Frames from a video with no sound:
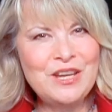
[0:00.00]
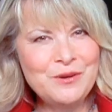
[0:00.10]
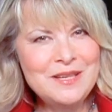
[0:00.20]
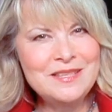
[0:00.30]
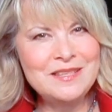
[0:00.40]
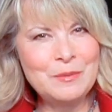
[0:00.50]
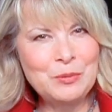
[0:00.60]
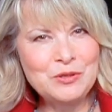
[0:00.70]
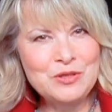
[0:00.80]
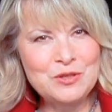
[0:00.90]
very
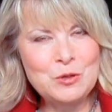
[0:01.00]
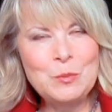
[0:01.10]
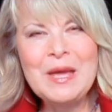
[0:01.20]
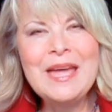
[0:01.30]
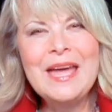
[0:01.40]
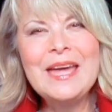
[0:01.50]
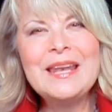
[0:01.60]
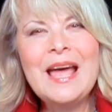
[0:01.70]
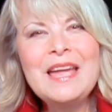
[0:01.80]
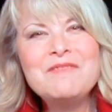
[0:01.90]
simple soup,
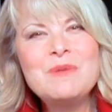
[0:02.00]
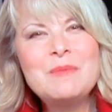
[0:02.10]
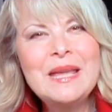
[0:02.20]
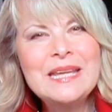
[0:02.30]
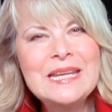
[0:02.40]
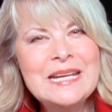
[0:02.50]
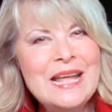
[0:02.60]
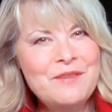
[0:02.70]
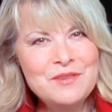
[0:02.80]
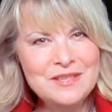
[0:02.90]
and I have been making it ever